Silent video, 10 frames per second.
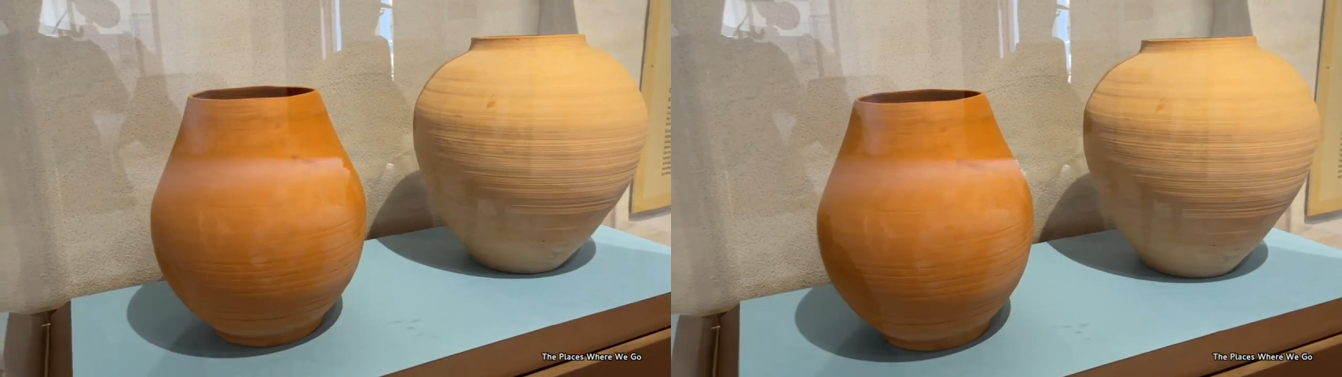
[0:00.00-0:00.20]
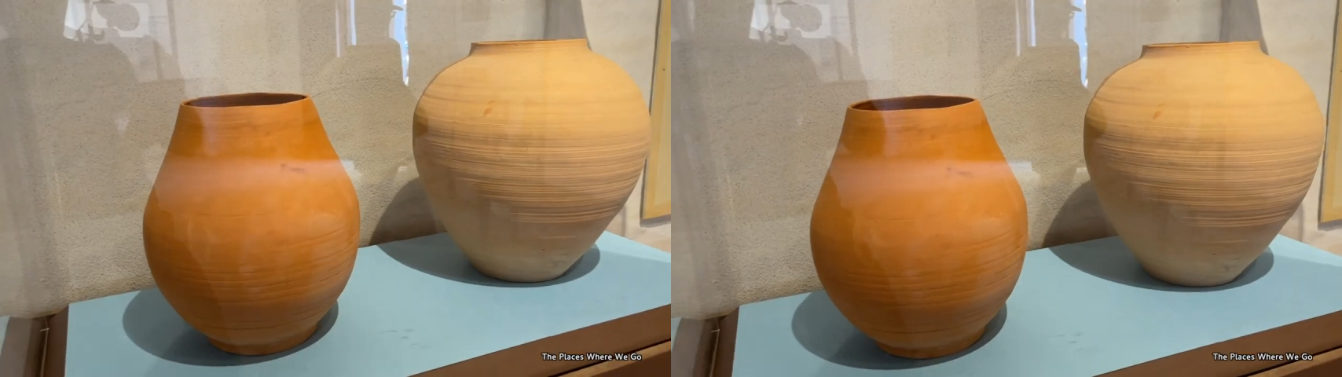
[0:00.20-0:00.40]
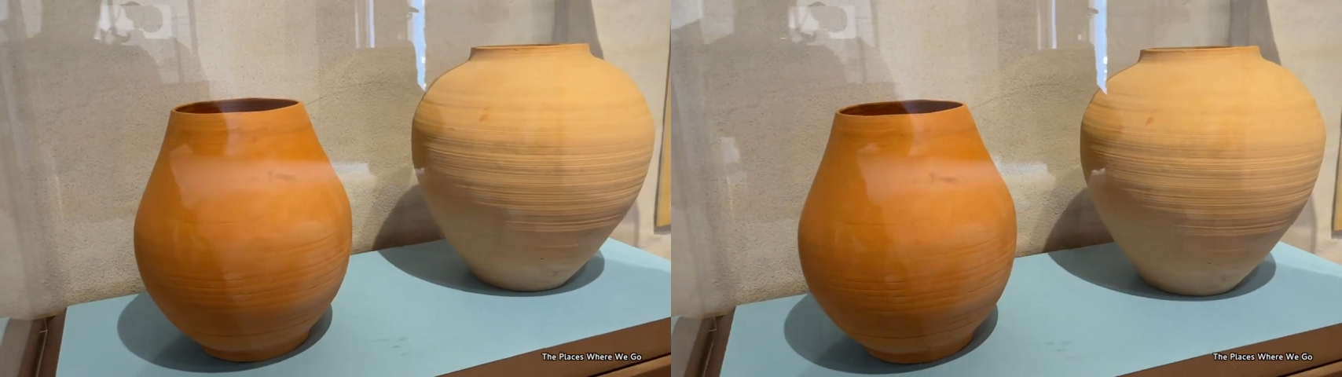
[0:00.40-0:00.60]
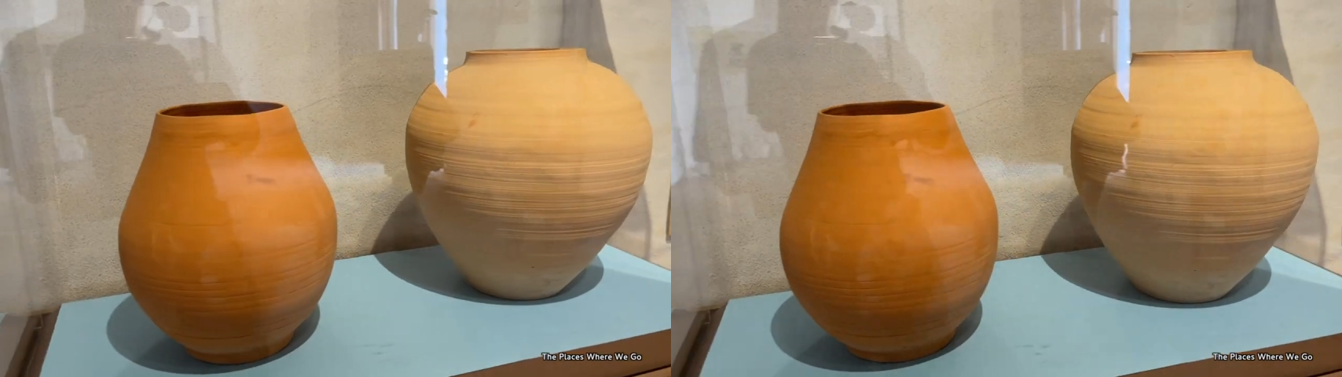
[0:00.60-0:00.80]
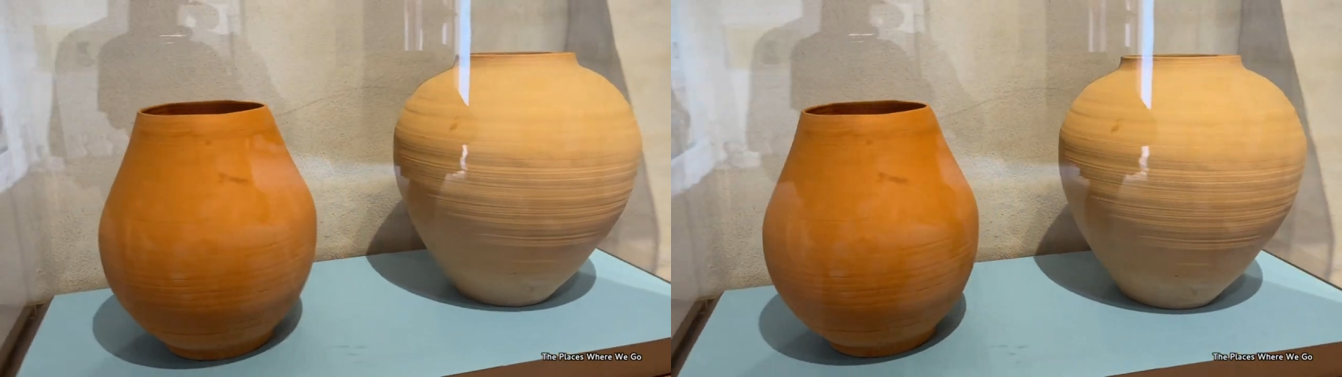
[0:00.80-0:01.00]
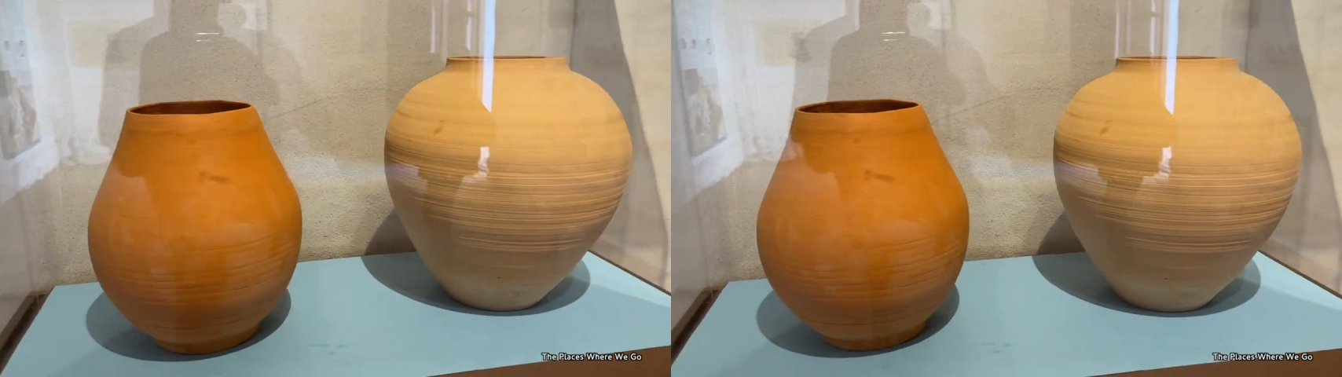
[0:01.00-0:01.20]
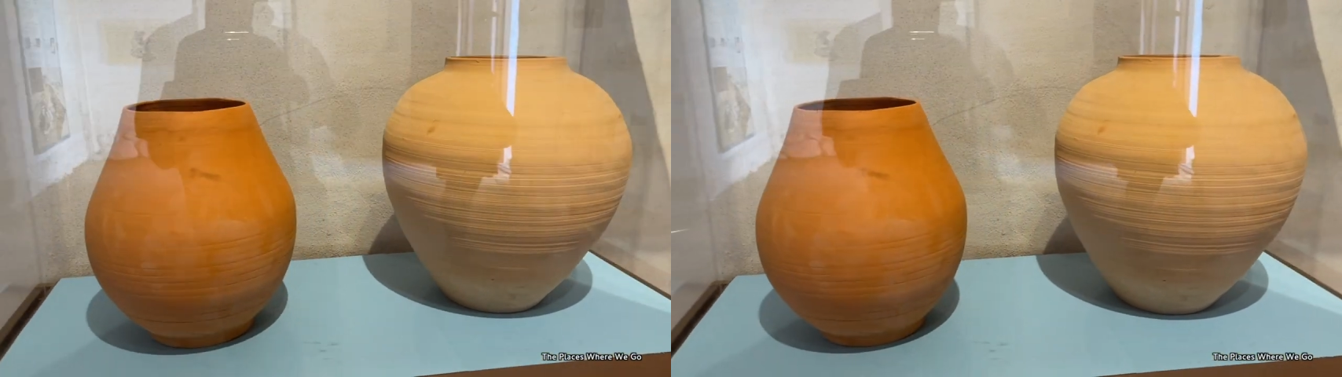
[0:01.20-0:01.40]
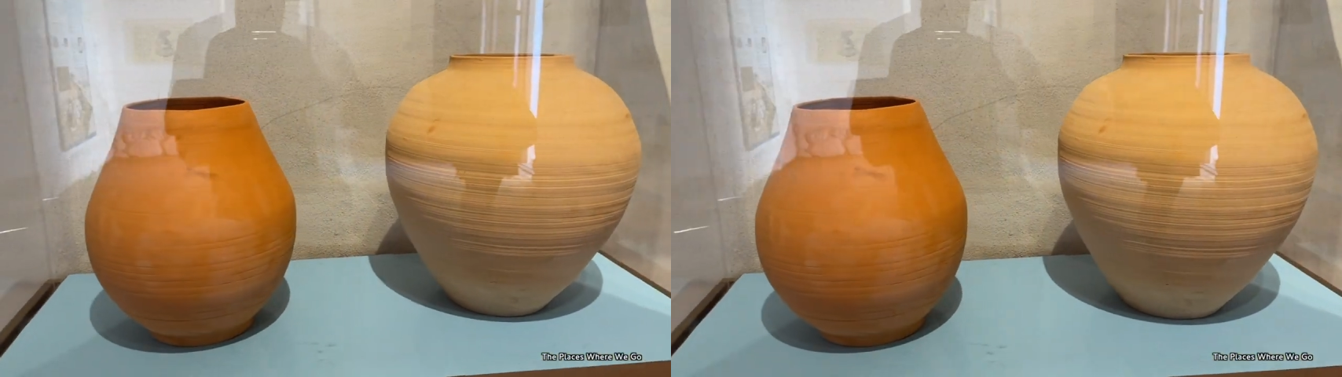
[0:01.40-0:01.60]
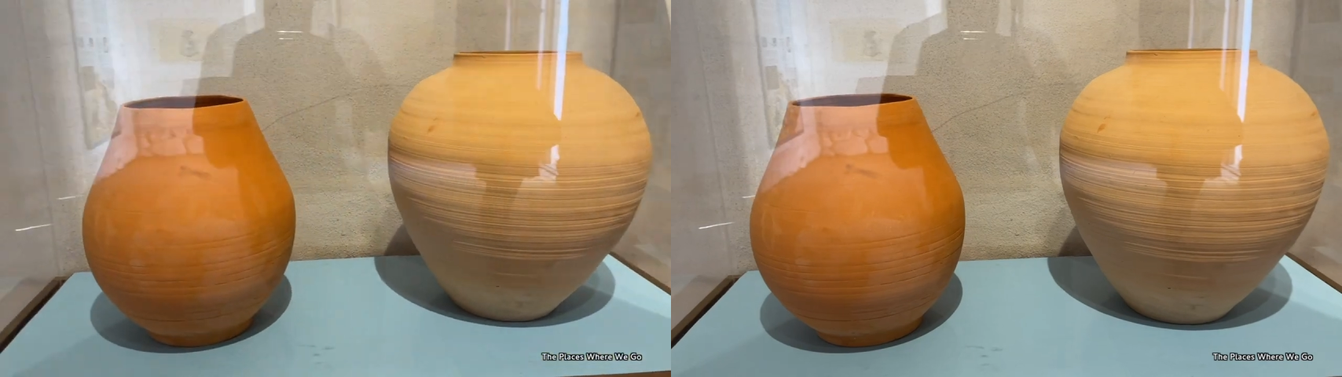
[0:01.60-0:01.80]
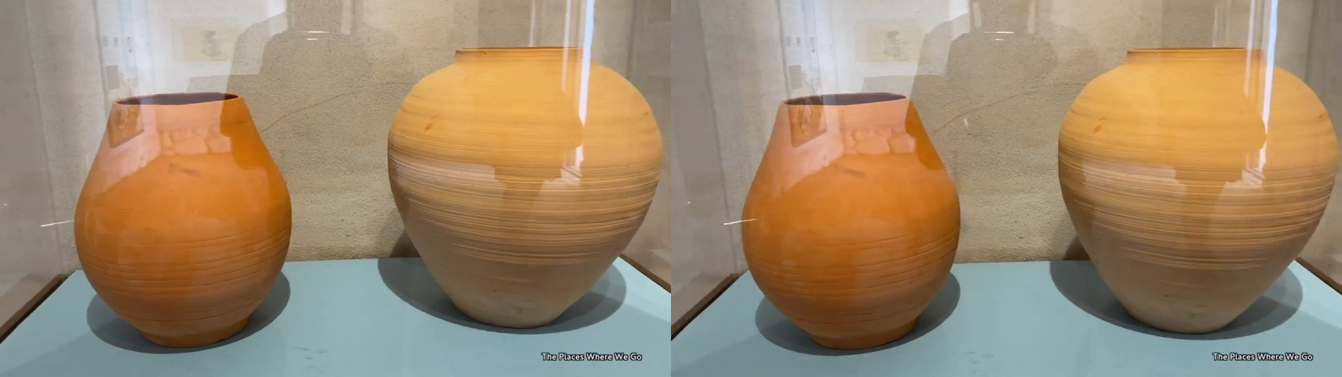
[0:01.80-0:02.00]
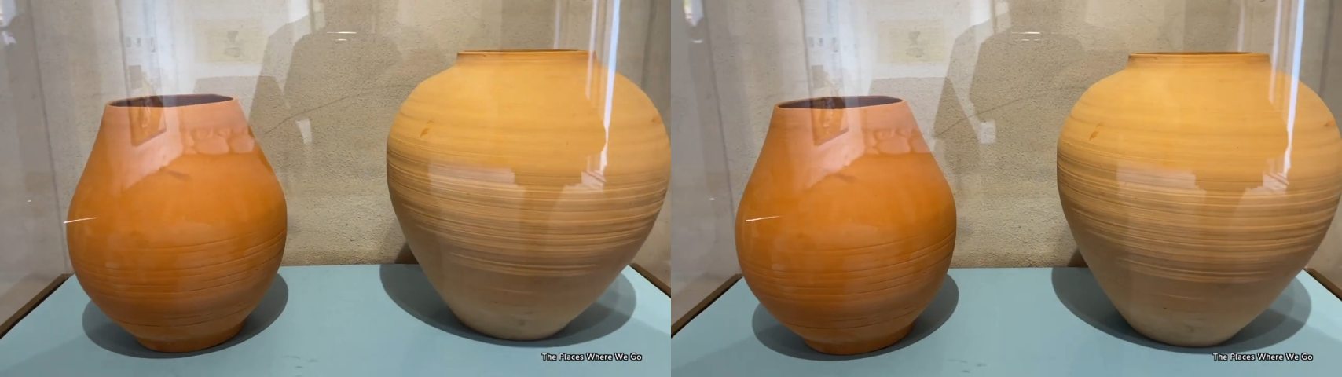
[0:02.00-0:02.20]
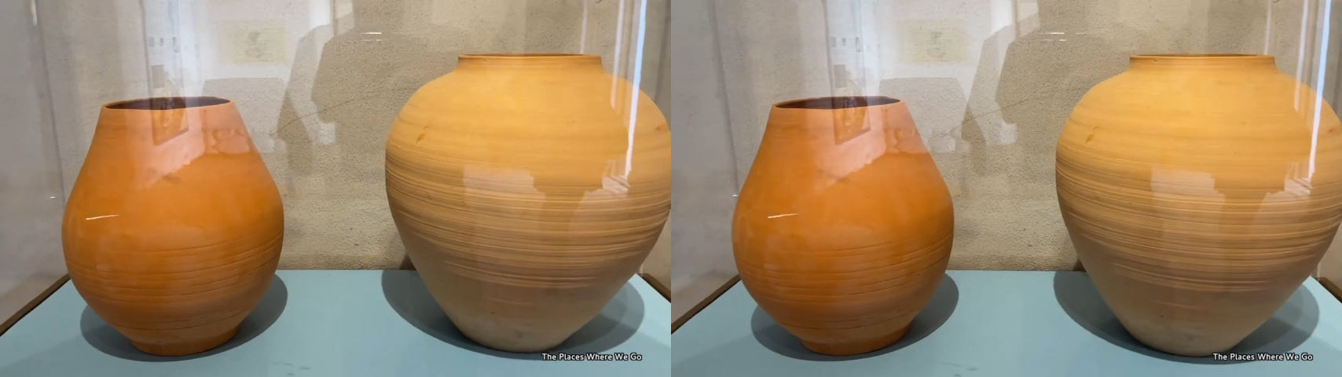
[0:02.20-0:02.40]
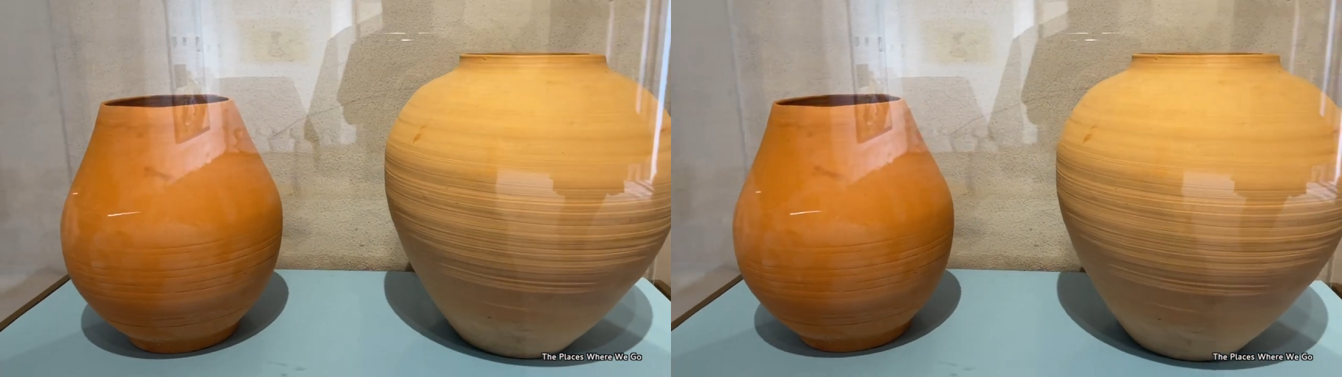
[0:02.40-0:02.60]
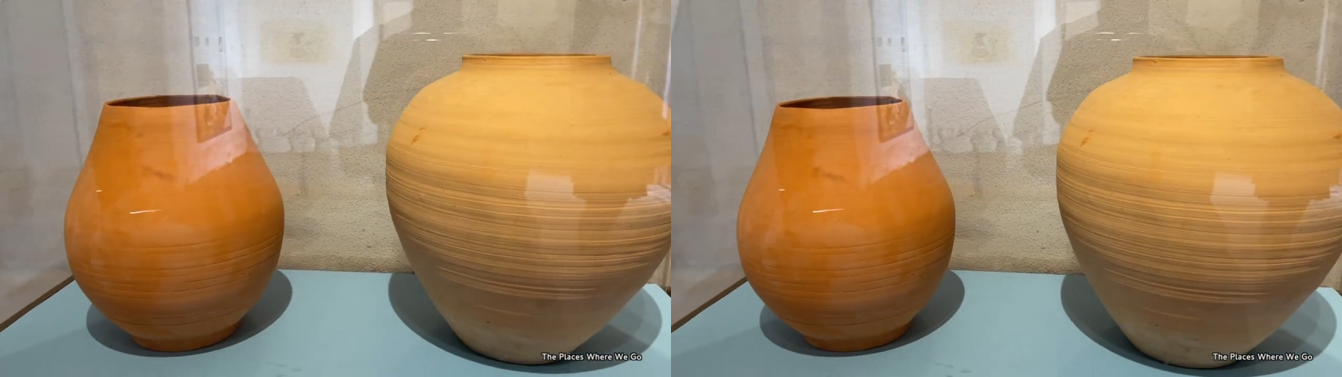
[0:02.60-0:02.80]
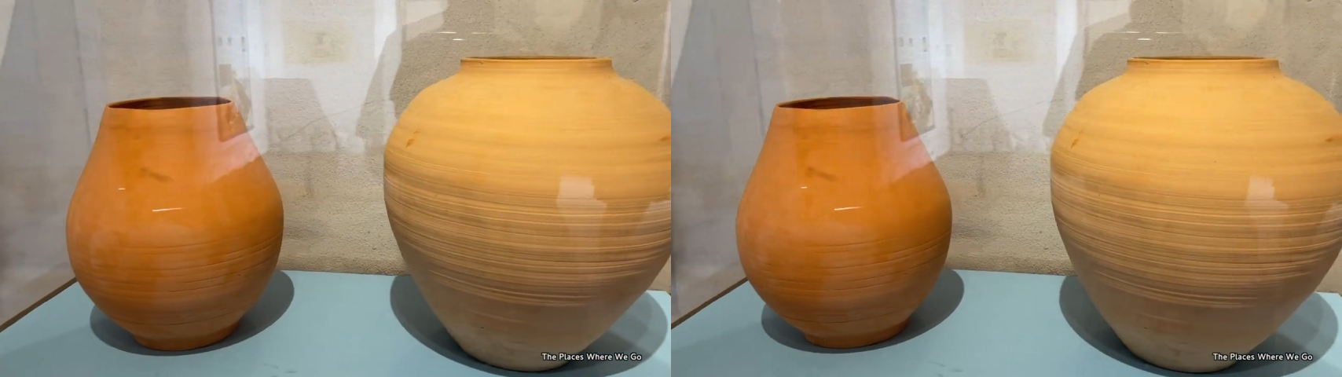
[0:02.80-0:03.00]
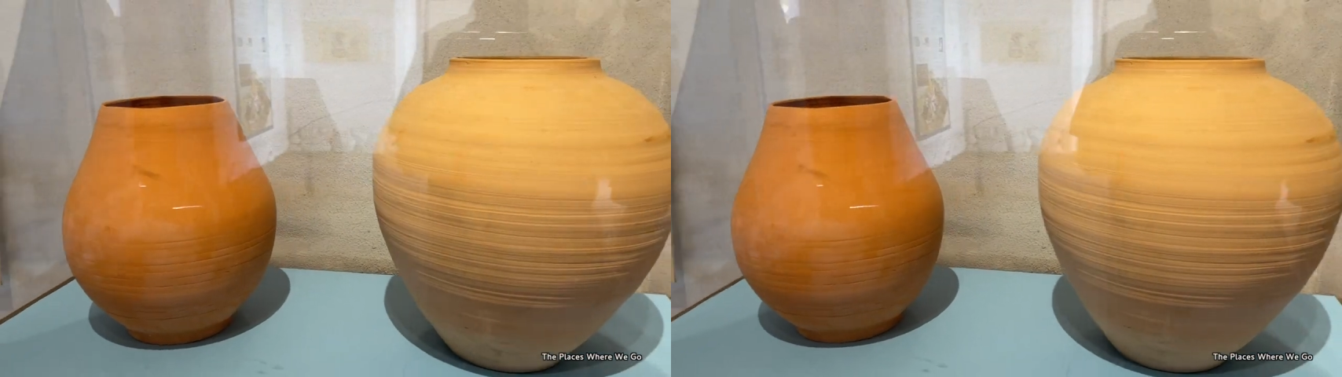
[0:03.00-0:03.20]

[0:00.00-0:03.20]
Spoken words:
No face is visible, so there are no lips to read.